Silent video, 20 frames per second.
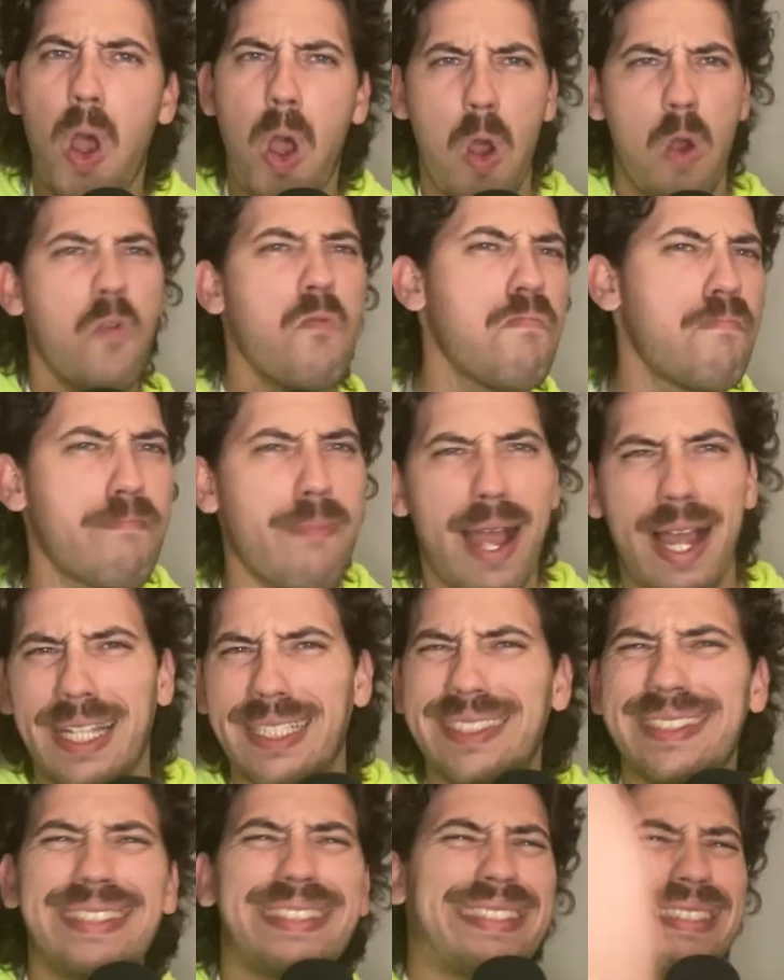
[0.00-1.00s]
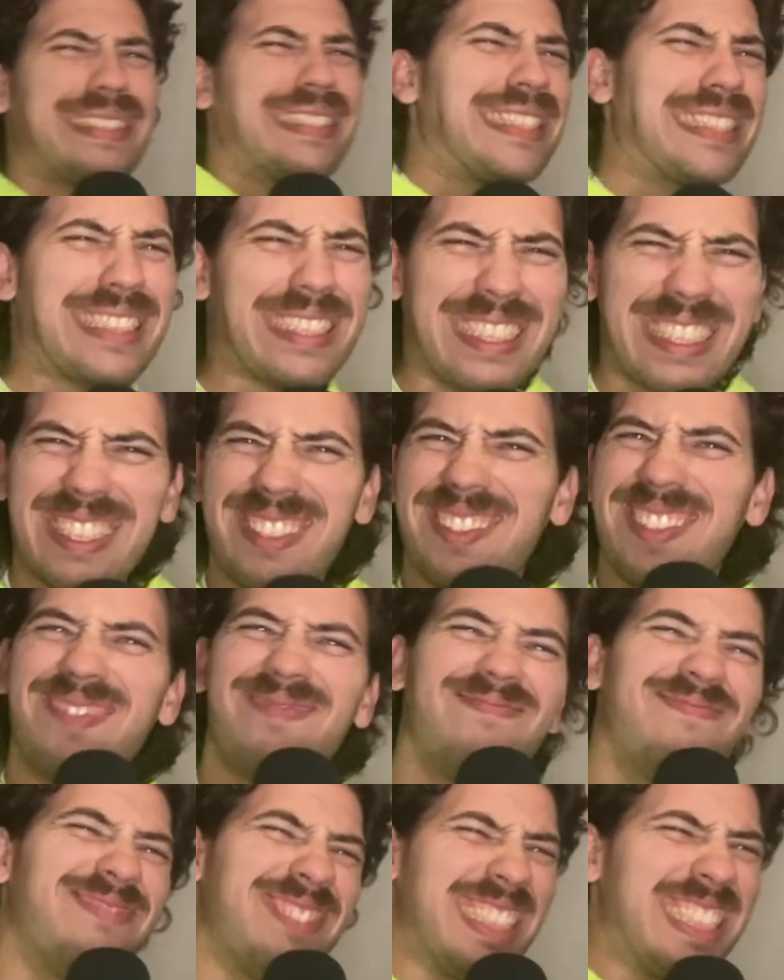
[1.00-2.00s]
Oh my God,
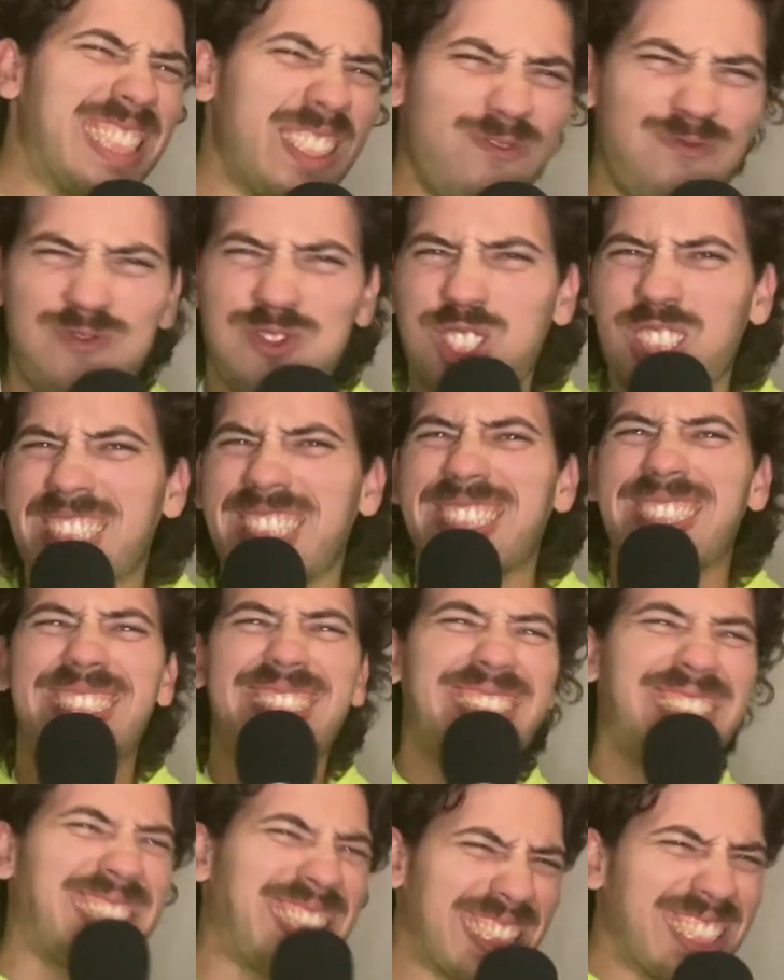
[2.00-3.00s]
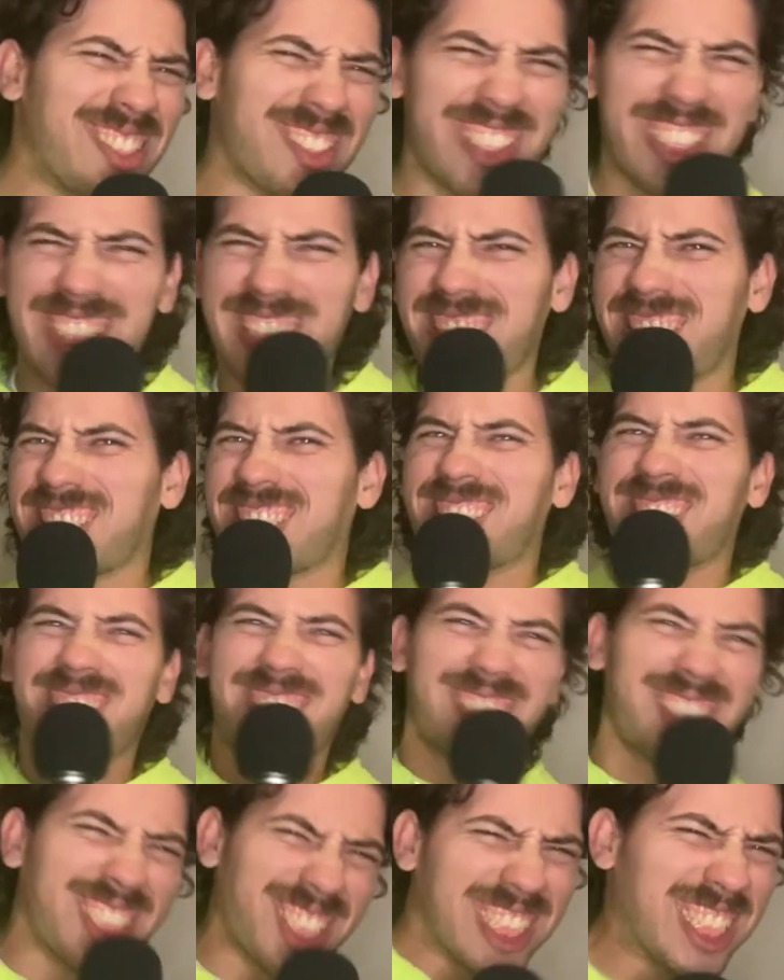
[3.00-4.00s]
I'm ready for this series to
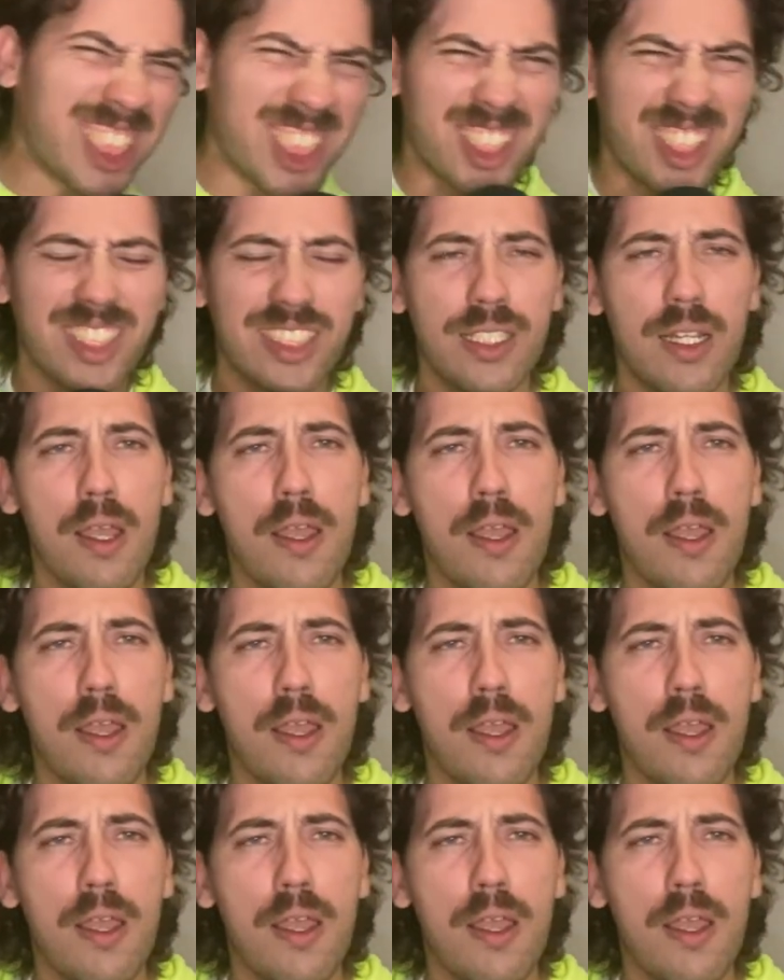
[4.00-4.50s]
start.